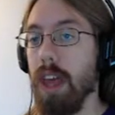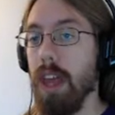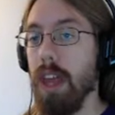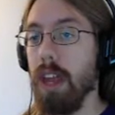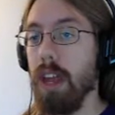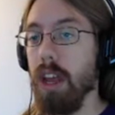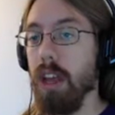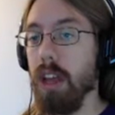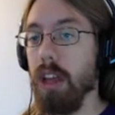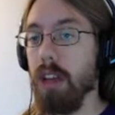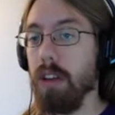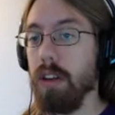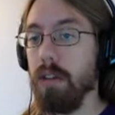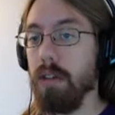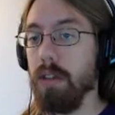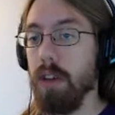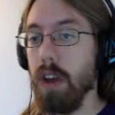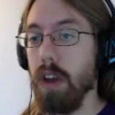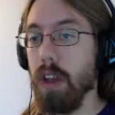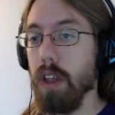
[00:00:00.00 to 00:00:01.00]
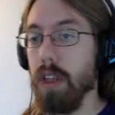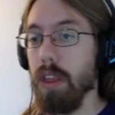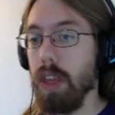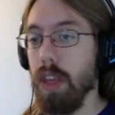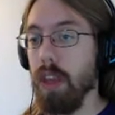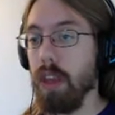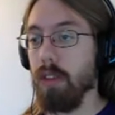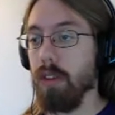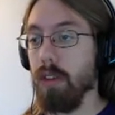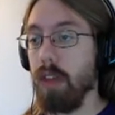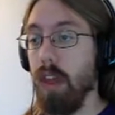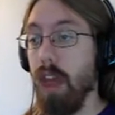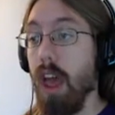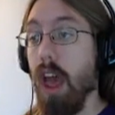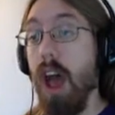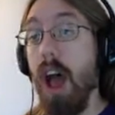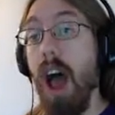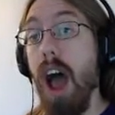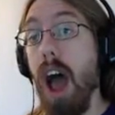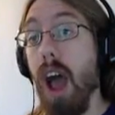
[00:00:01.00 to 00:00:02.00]
than for anything else.
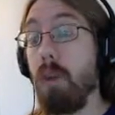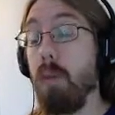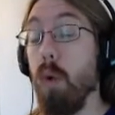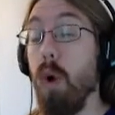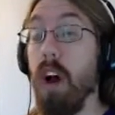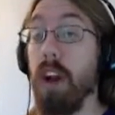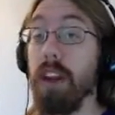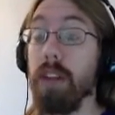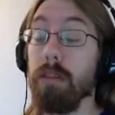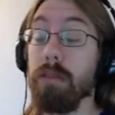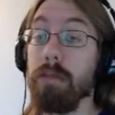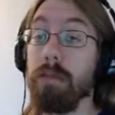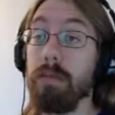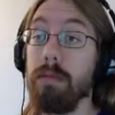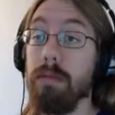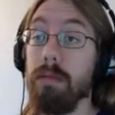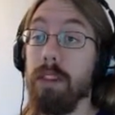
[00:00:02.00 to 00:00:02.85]
I won.